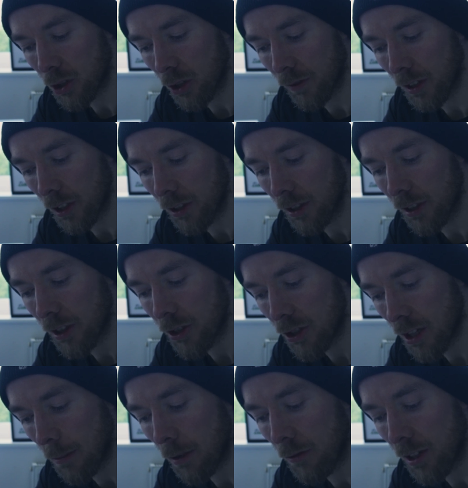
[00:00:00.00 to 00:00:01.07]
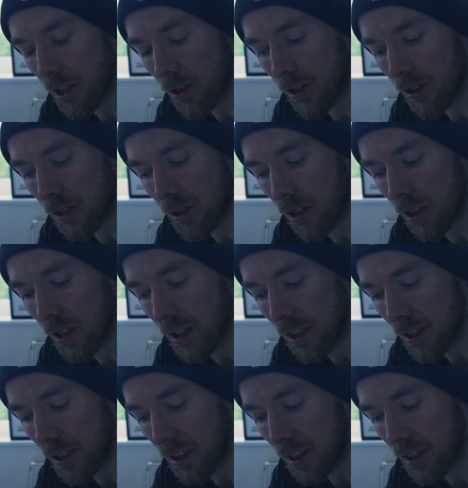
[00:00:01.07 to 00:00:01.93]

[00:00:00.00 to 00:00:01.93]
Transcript: Sutherland, Gemma Richardson,